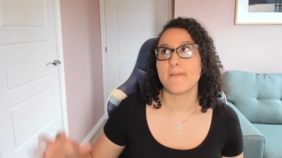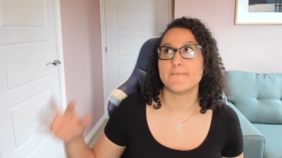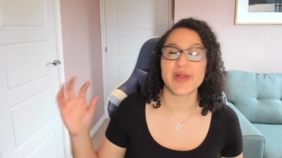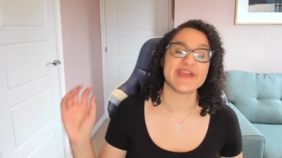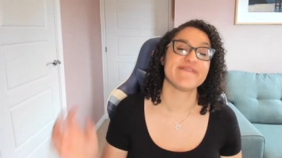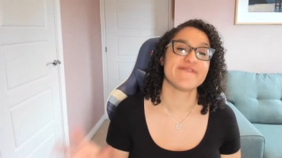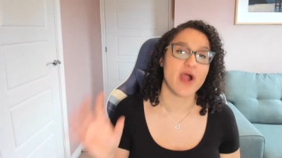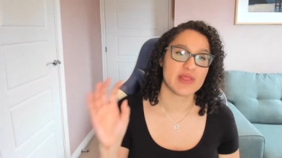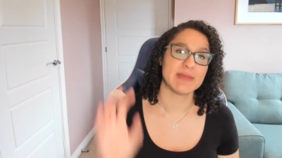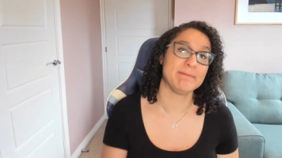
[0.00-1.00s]
by
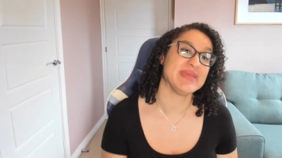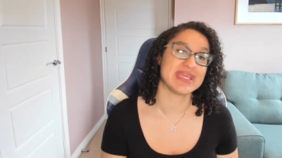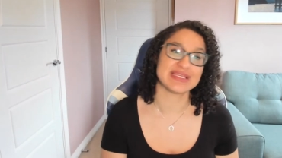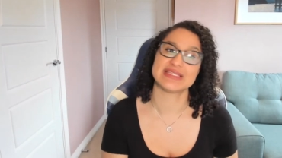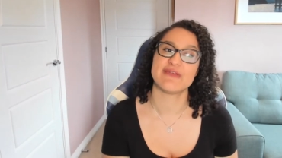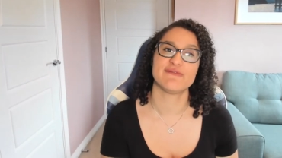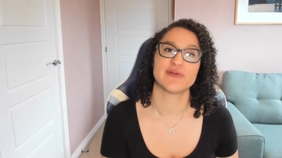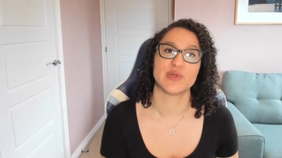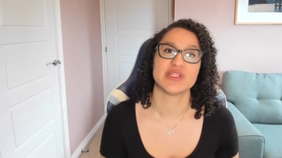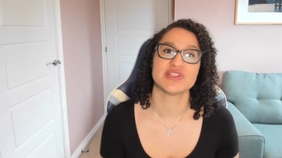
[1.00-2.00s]
far the biggest
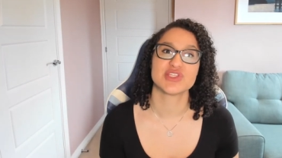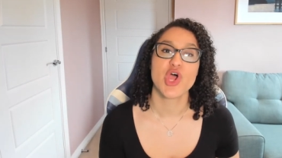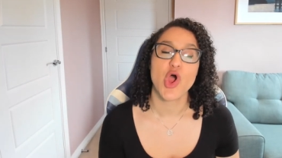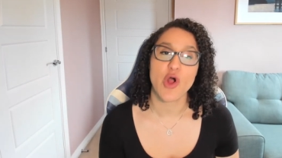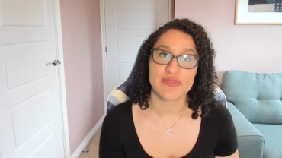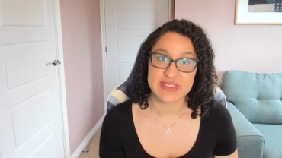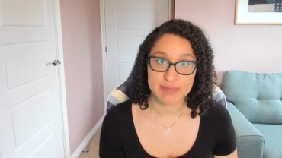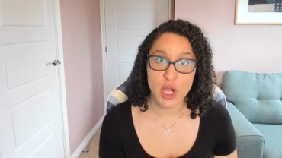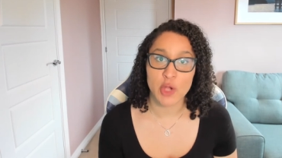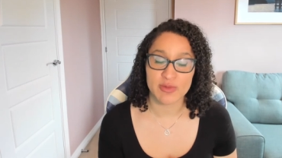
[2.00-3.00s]
influence on this
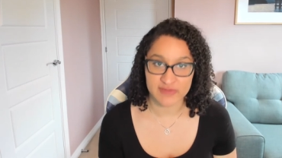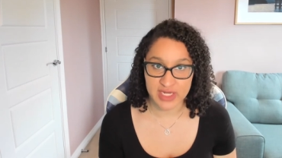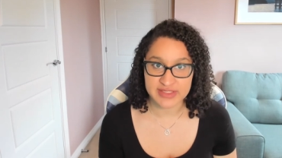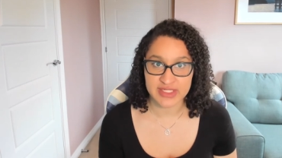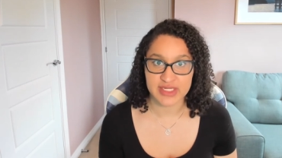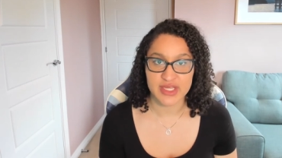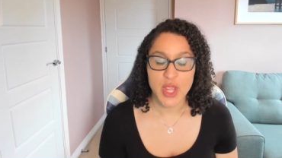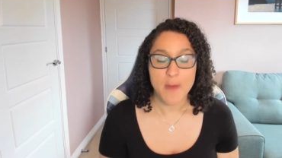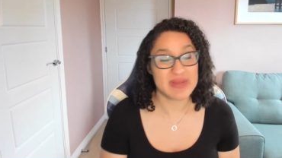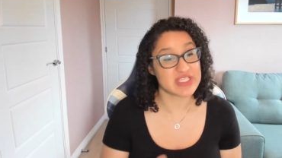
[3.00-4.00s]
poem of London.
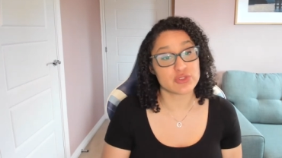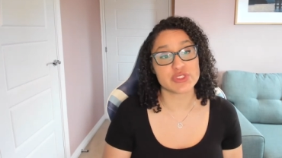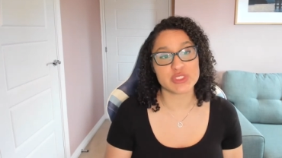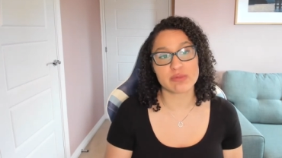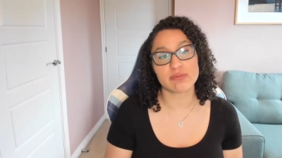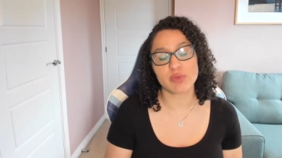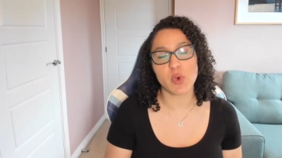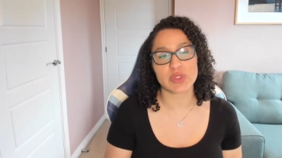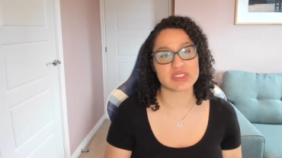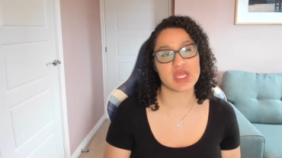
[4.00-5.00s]
But it's also
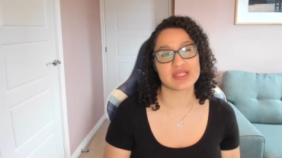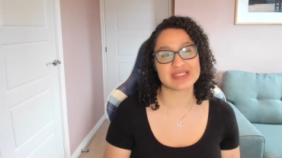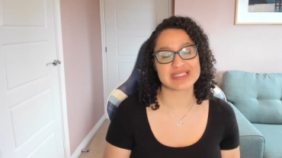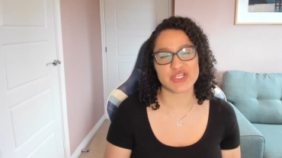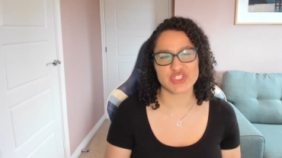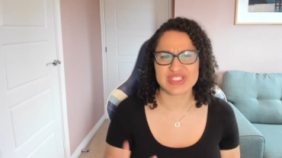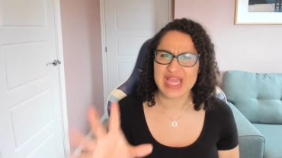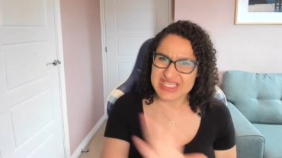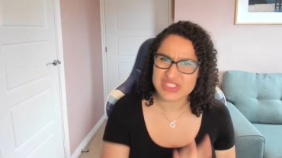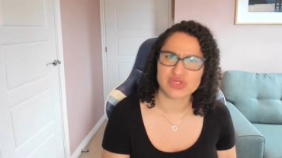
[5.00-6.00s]
important to understand just that
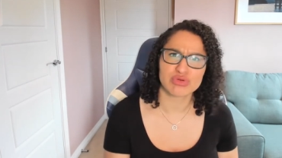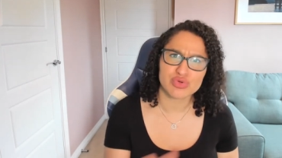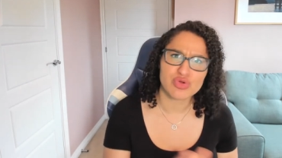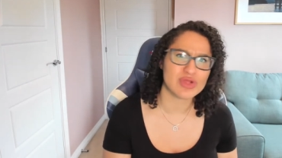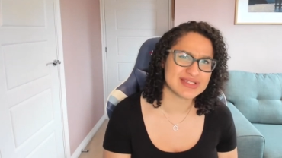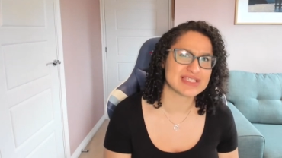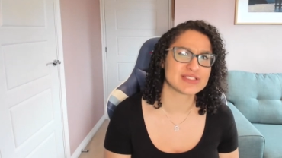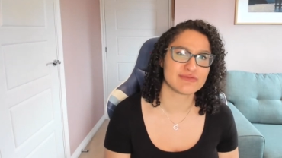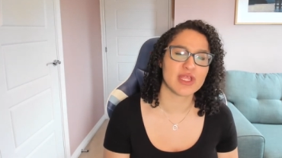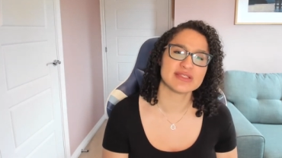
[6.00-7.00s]
historical context
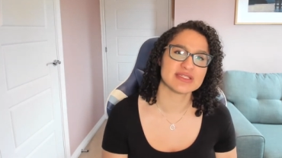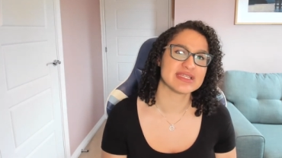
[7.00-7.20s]
of London